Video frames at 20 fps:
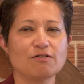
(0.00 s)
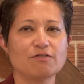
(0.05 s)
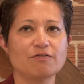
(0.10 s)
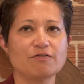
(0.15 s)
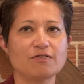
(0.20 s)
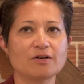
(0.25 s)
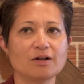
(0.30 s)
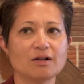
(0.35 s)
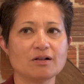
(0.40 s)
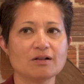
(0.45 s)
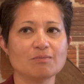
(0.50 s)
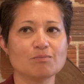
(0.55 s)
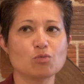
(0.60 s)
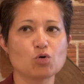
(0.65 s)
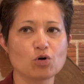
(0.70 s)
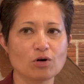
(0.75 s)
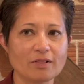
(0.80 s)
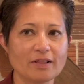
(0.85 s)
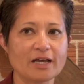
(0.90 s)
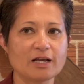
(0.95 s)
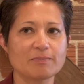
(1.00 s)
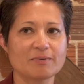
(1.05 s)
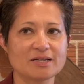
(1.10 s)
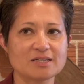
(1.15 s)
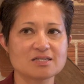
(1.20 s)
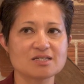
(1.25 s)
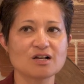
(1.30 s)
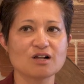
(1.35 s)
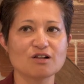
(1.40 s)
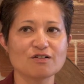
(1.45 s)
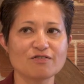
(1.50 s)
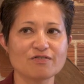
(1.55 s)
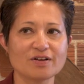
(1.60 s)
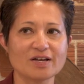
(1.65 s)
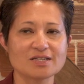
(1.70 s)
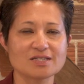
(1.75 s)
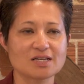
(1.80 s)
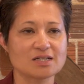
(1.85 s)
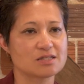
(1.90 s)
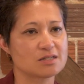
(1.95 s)
felt more like myself
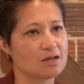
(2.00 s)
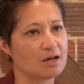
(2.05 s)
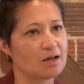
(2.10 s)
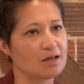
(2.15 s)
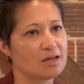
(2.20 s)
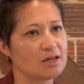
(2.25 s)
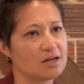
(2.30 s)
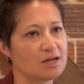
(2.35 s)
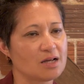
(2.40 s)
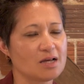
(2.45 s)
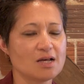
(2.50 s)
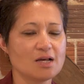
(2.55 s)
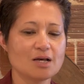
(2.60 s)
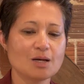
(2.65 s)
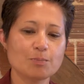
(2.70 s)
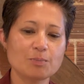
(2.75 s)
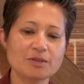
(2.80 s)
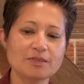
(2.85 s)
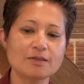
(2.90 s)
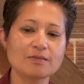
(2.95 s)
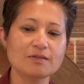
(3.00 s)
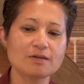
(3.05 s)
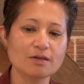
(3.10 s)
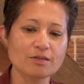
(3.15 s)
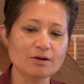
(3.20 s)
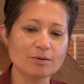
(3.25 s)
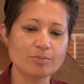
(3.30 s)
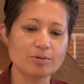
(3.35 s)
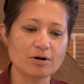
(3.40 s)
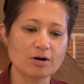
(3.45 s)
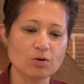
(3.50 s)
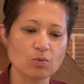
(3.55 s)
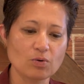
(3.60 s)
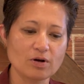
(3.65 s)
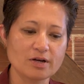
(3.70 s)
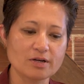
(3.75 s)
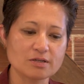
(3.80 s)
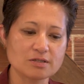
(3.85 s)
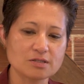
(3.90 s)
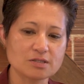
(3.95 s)
as I saw it. But then the other part
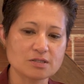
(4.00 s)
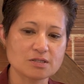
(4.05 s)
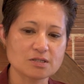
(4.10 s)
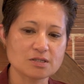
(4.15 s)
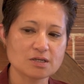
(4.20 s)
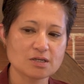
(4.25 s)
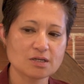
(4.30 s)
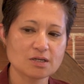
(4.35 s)
was